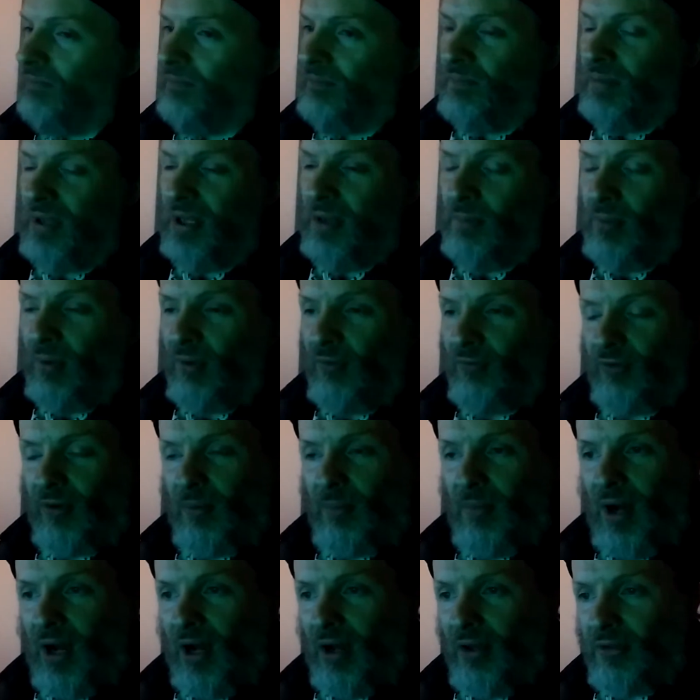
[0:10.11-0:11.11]
people
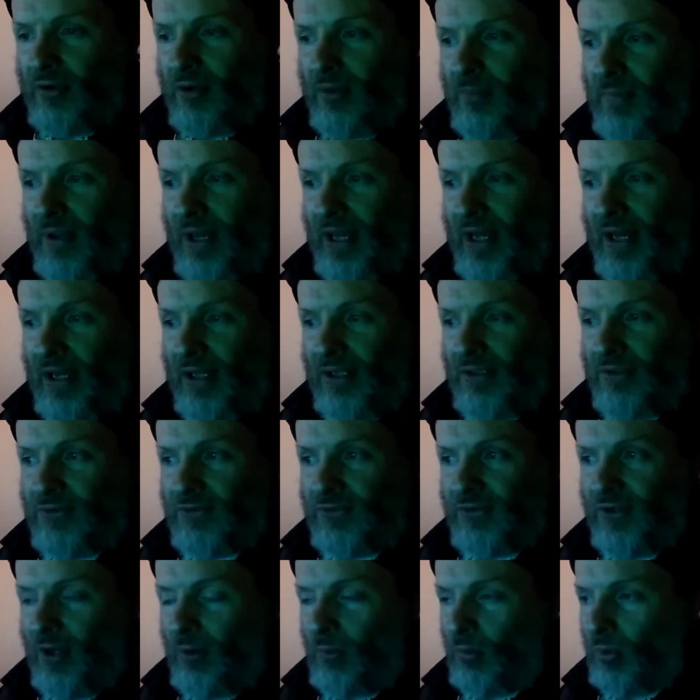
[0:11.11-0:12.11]
from other
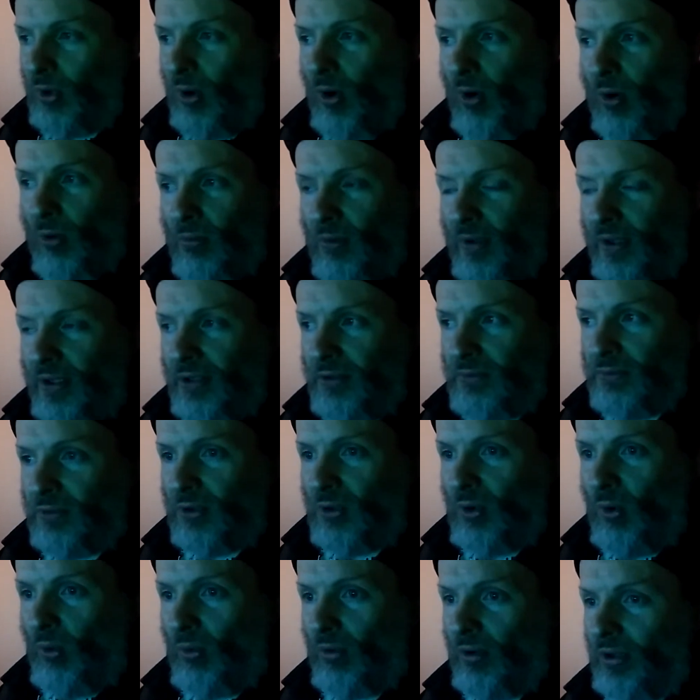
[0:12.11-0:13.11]
bands that were already
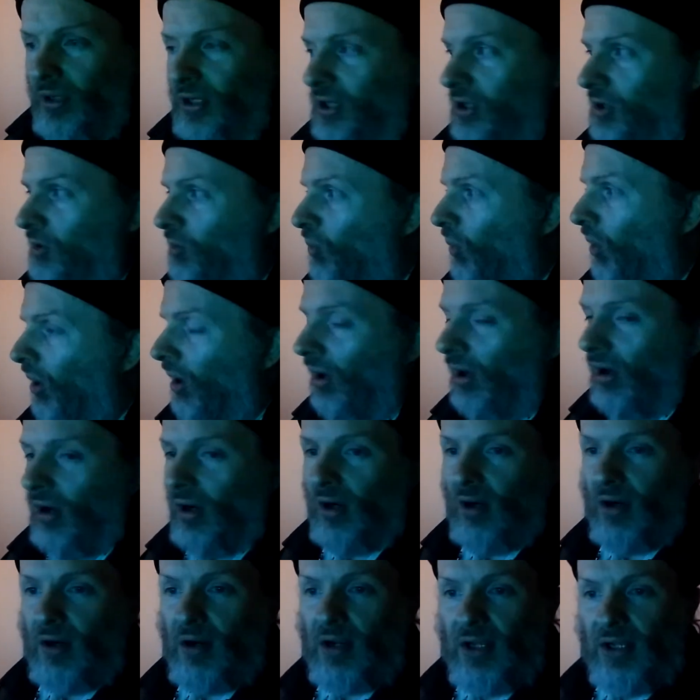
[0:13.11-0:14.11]
recording
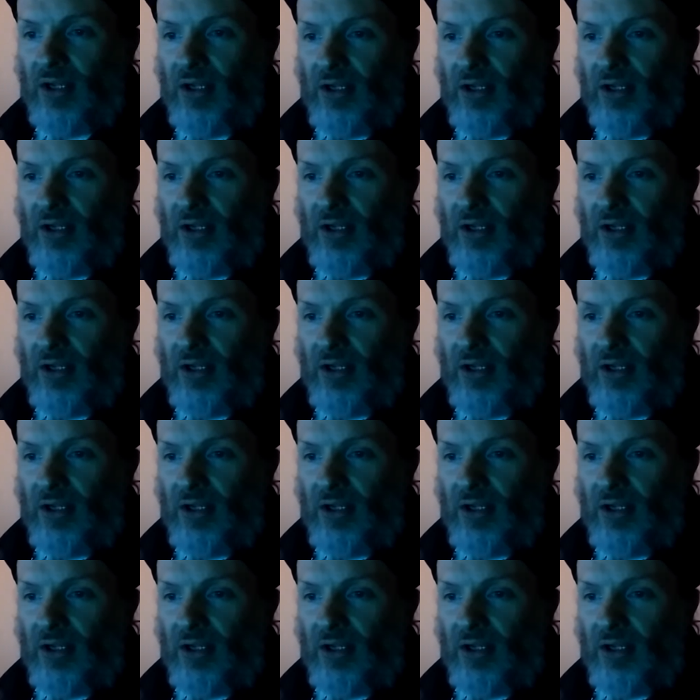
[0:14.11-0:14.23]
were